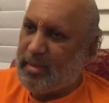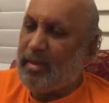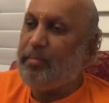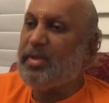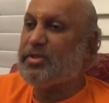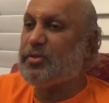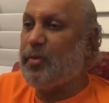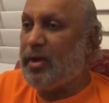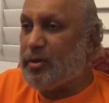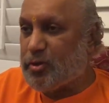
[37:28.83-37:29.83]
And best
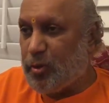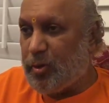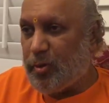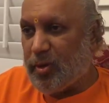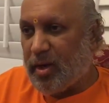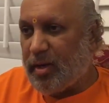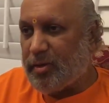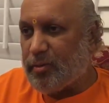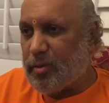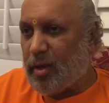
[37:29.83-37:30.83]
way to show your
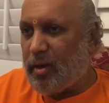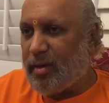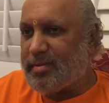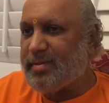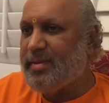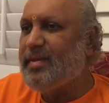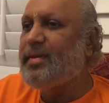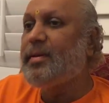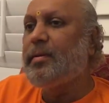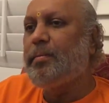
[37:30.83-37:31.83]
gratitude to the Lord is
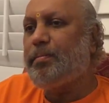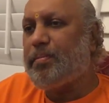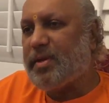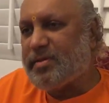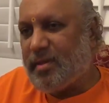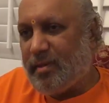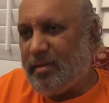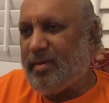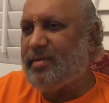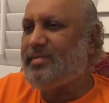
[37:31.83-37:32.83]

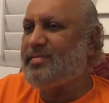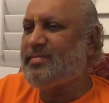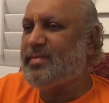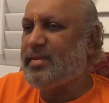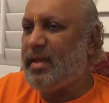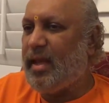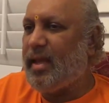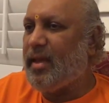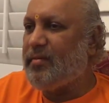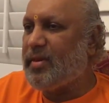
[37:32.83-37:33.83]
Prasanna.
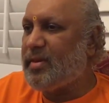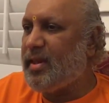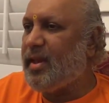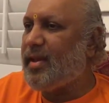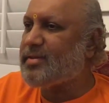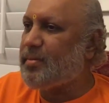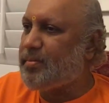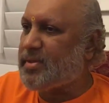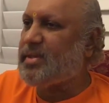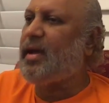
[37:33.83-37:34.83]
Take everything as a
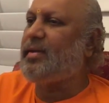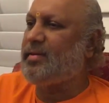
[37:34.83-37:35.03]
prasad.